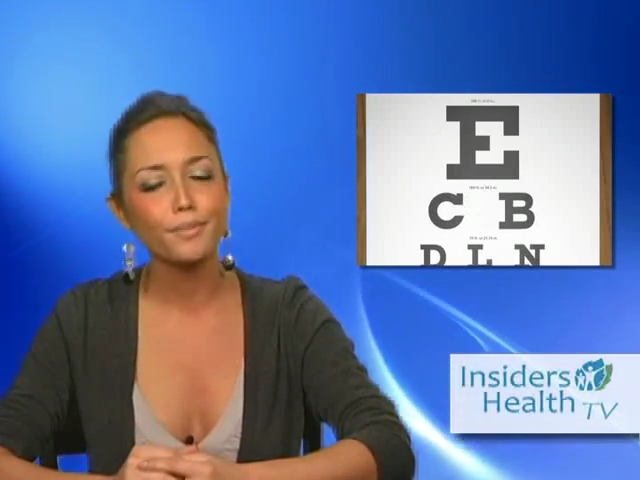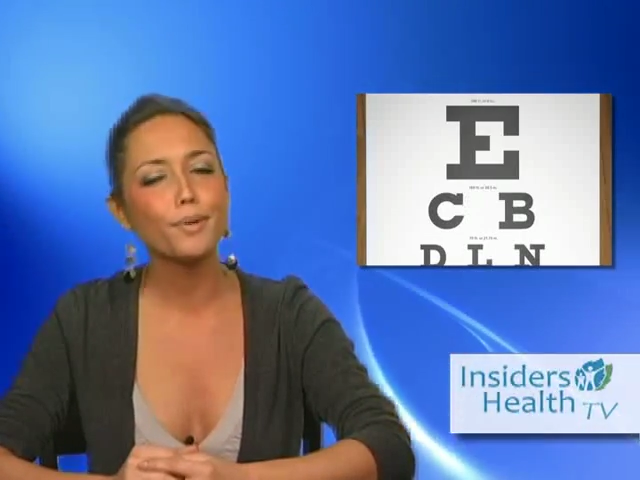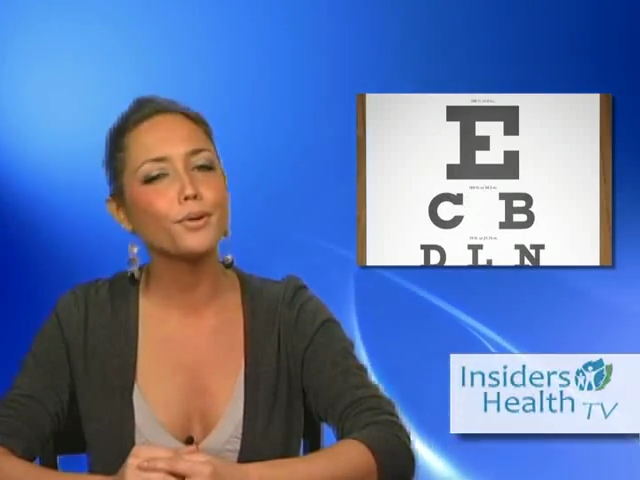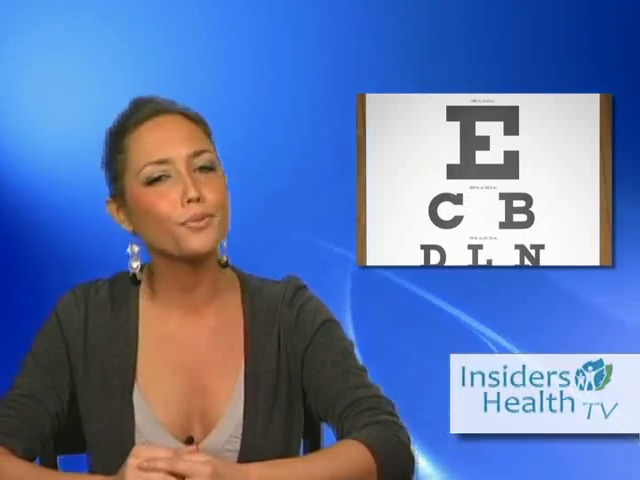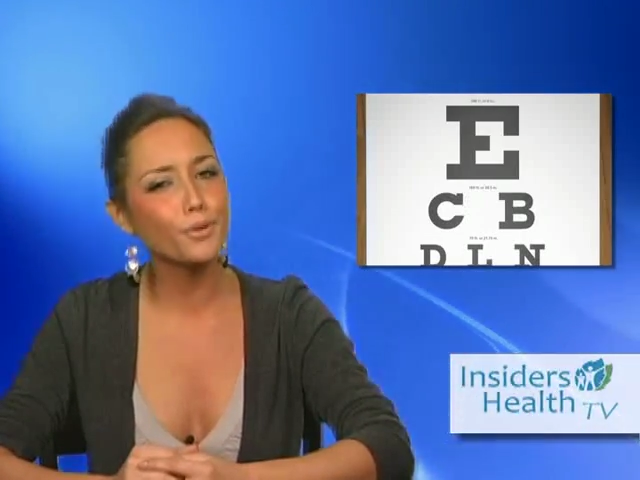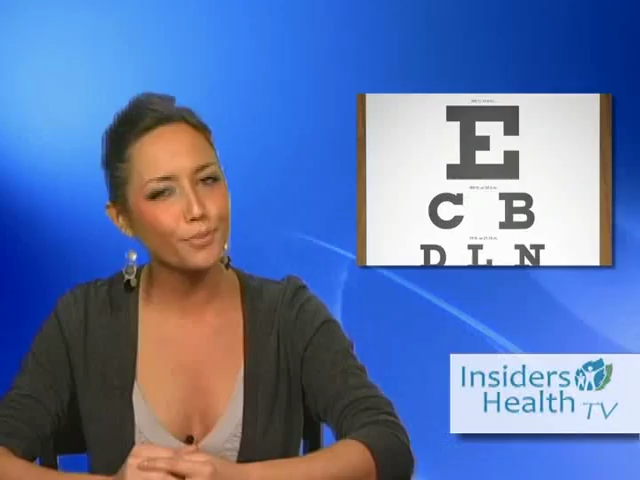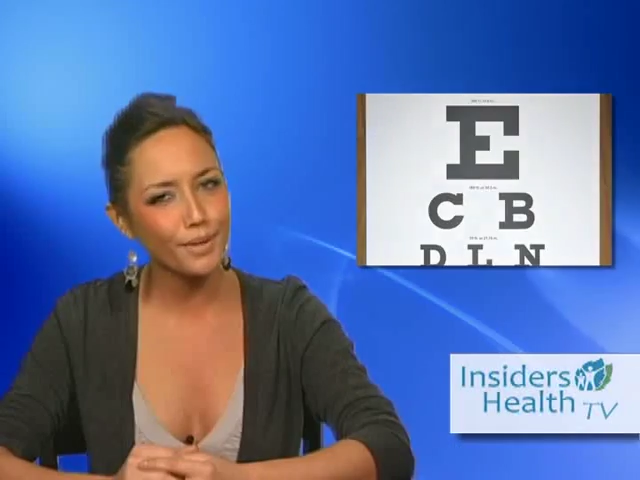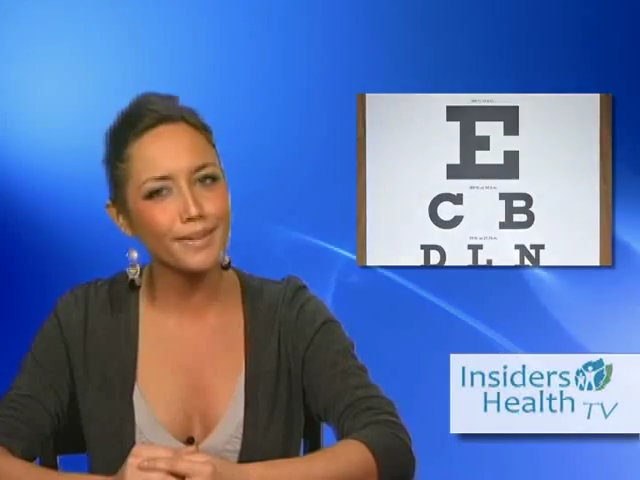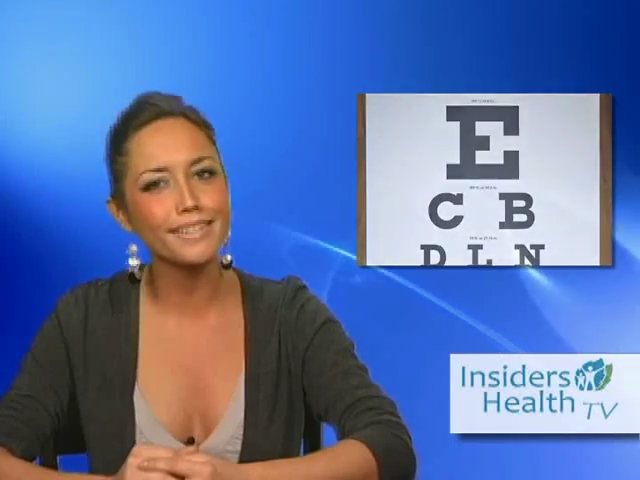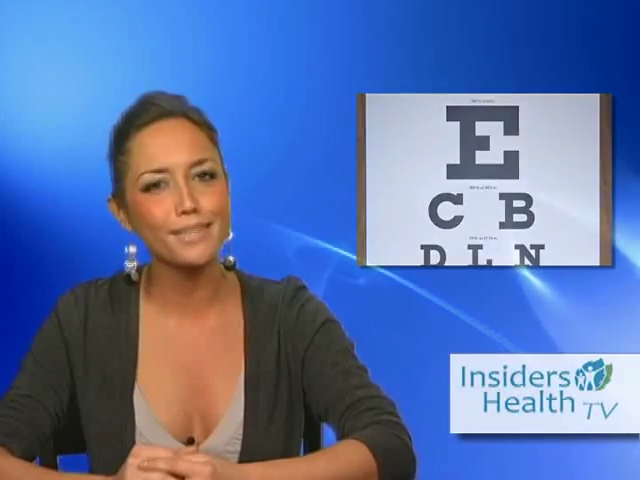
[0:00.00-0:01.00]
but we're
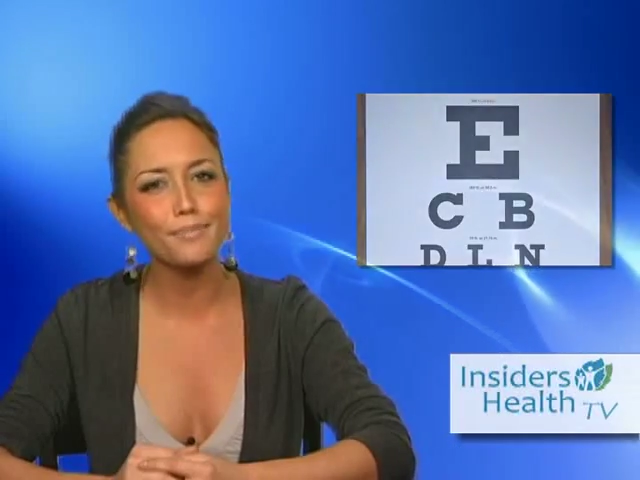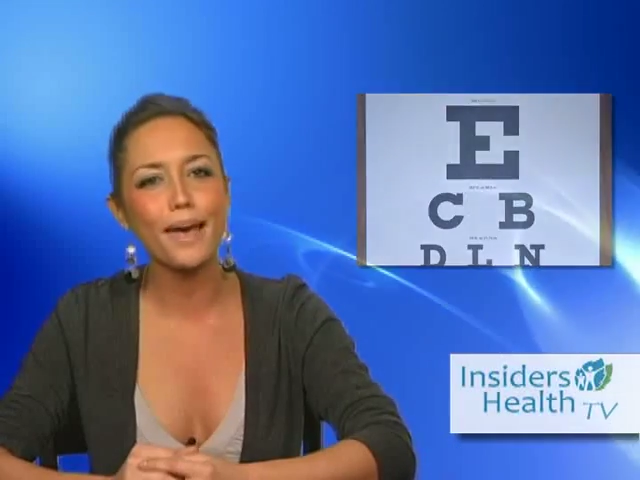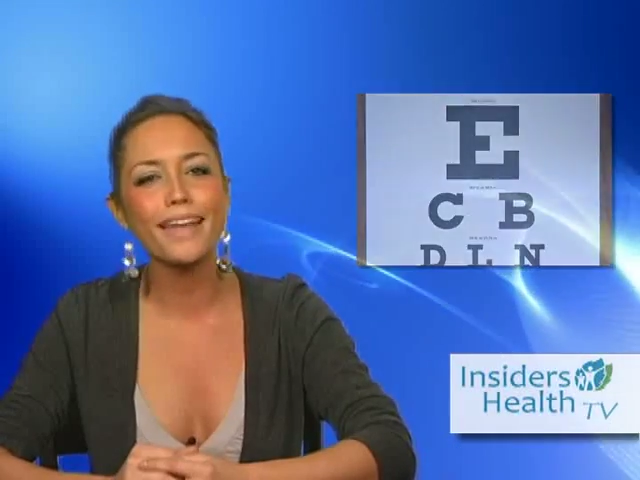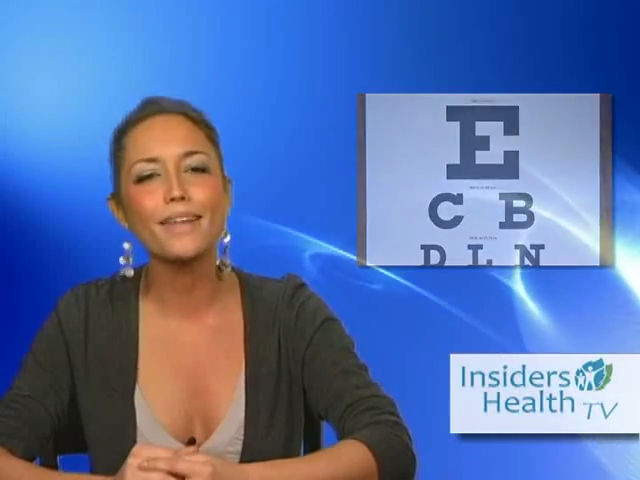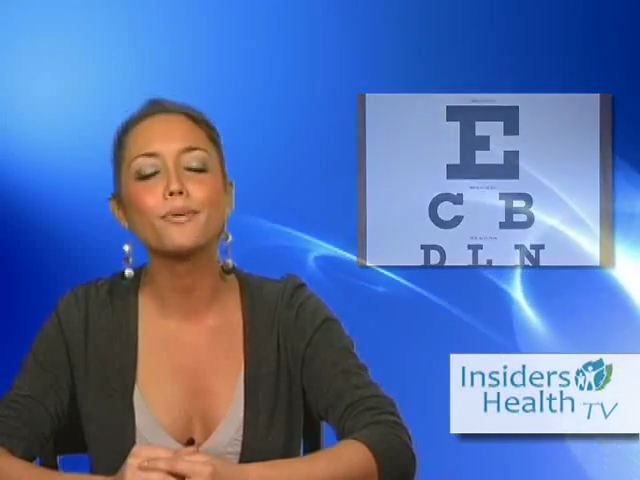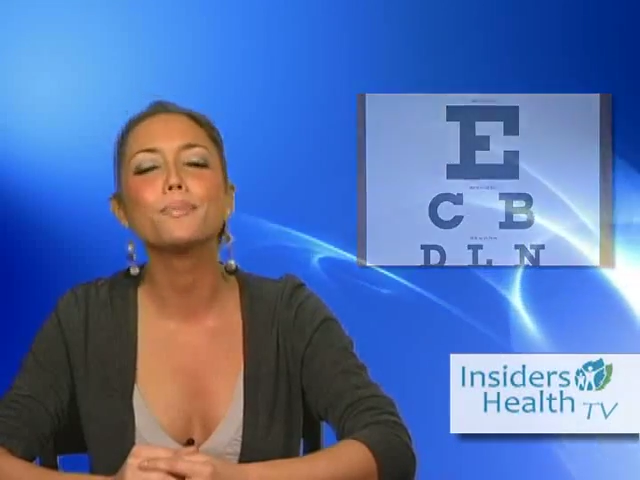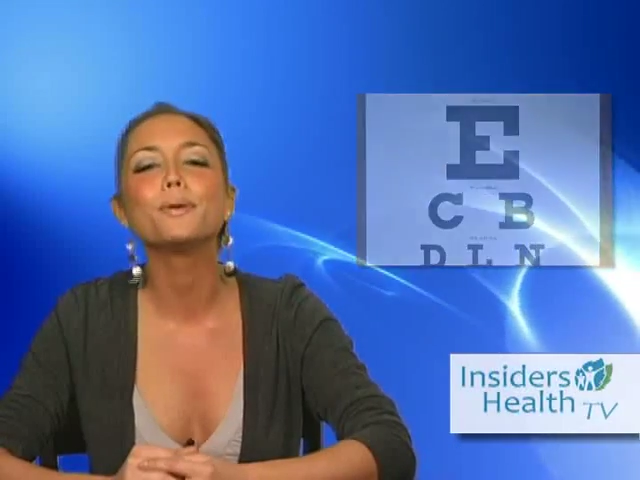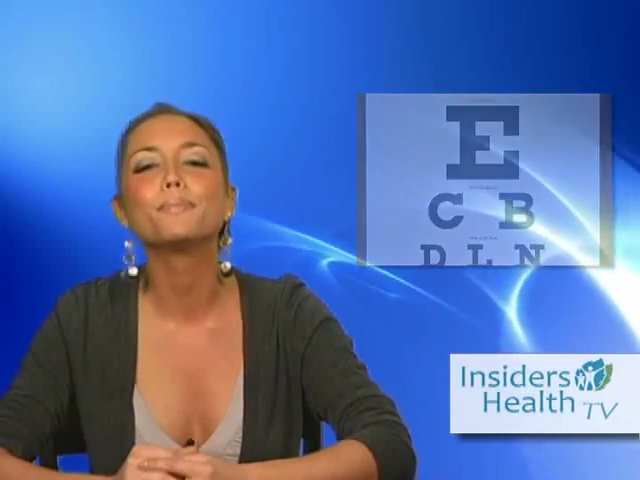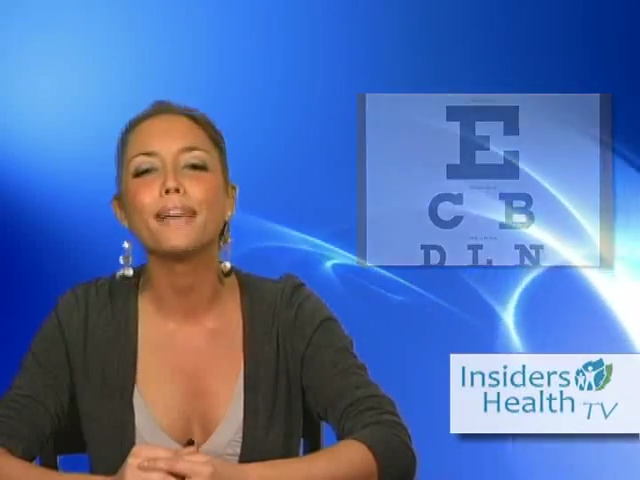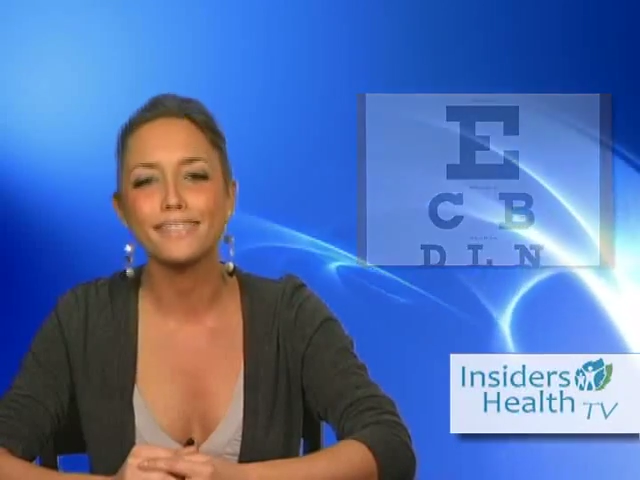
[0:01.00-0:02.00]
willing to bet it will be
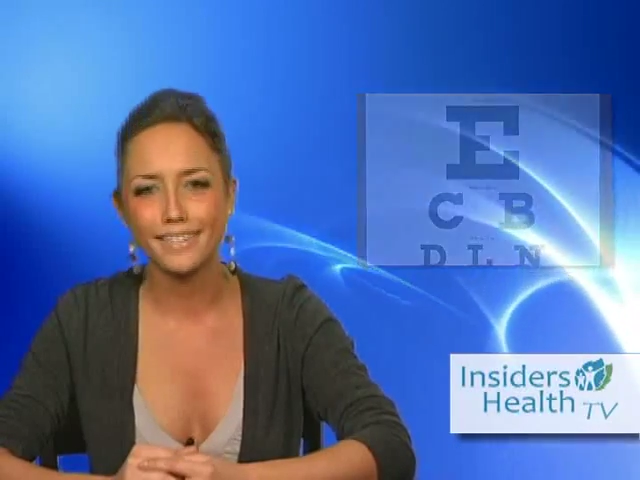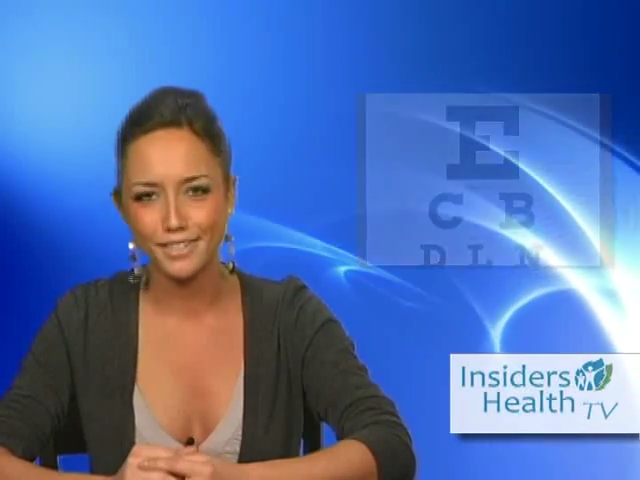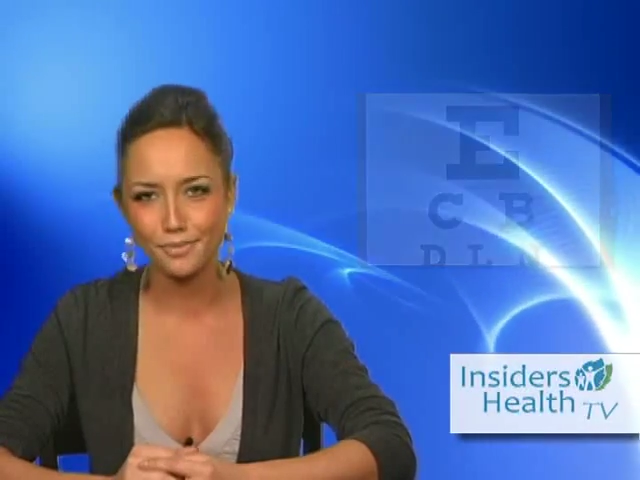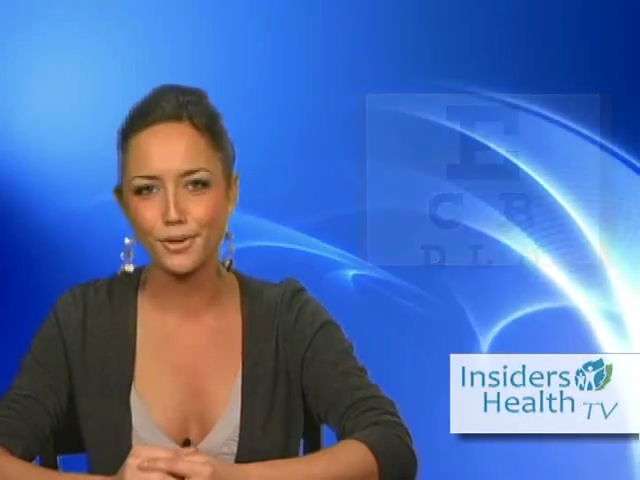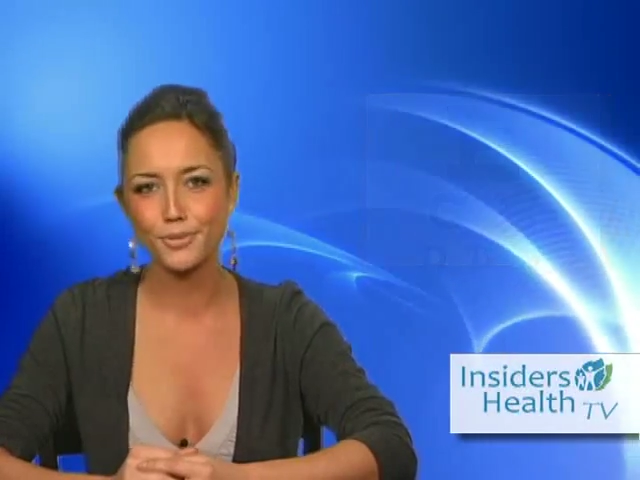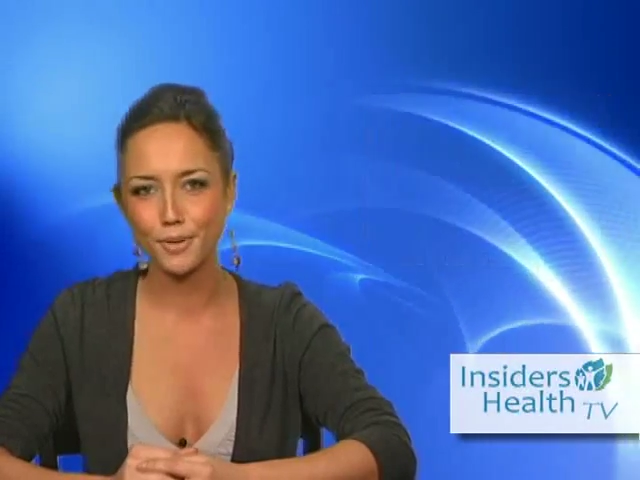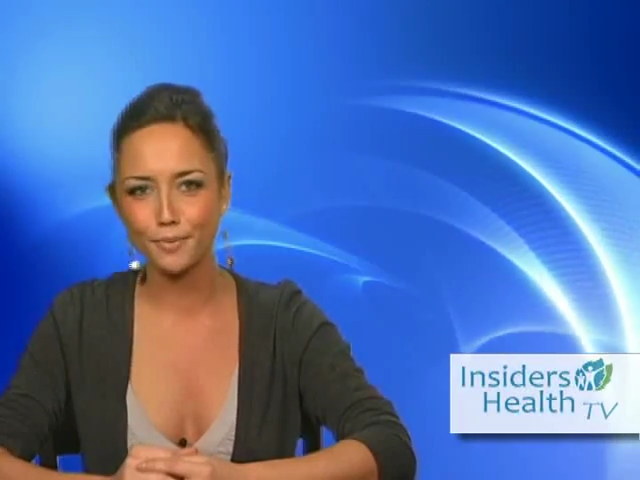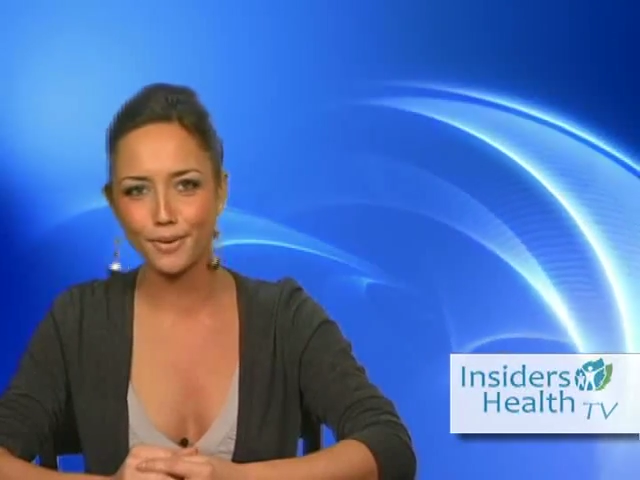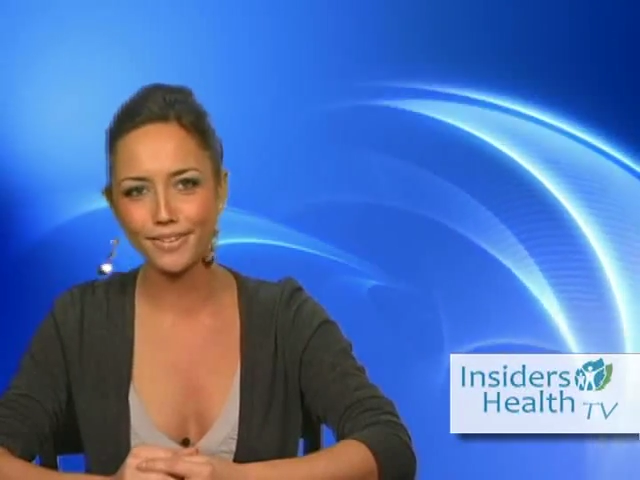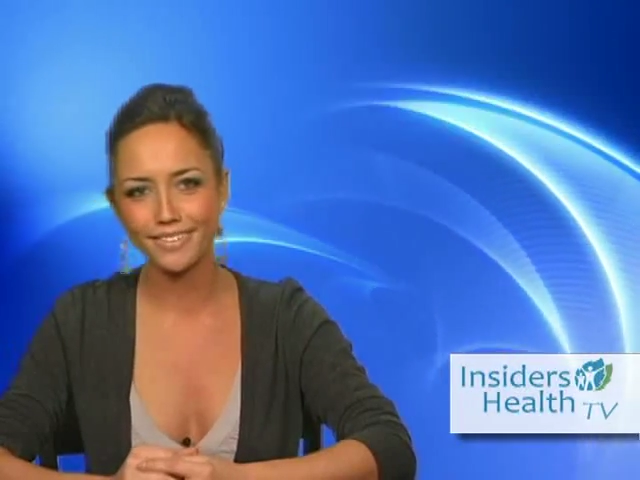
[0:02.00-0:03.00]
a blessing to most
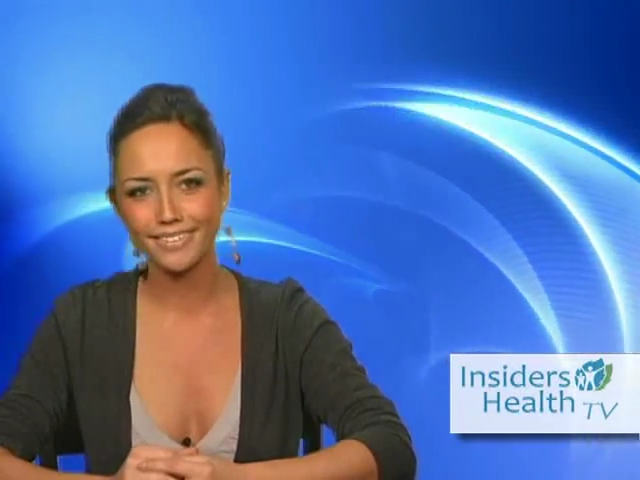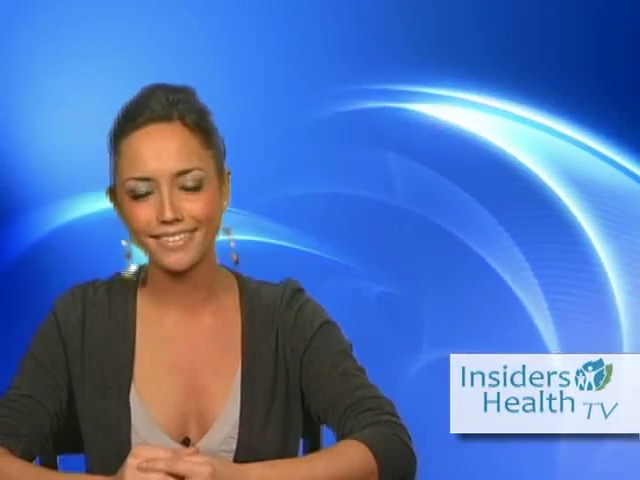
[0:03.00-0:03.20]
people.